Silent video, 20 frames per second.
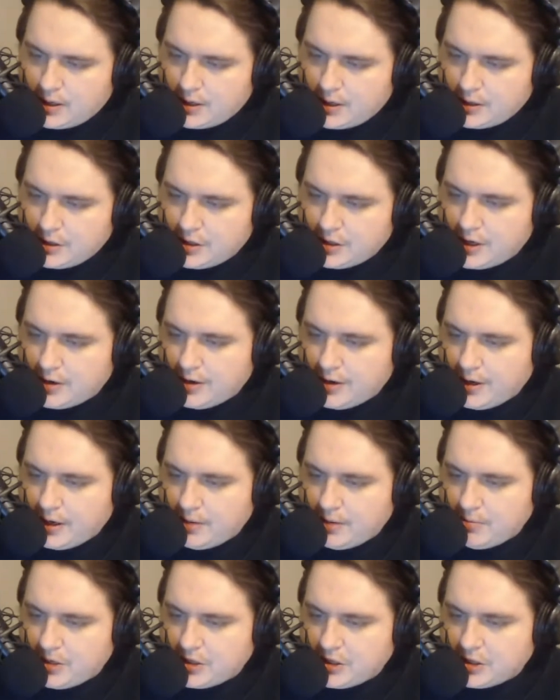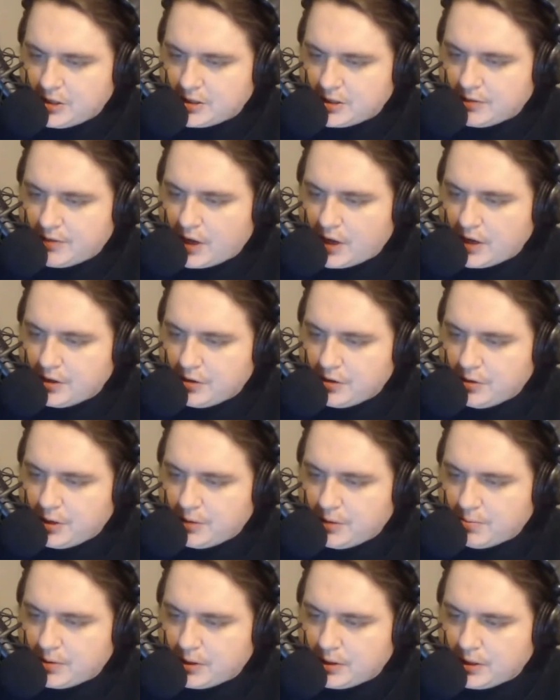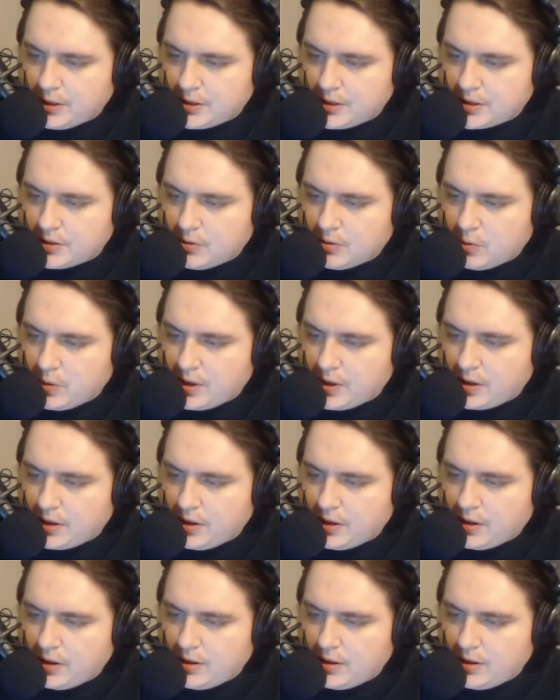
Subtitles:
sharing images of on-duty police with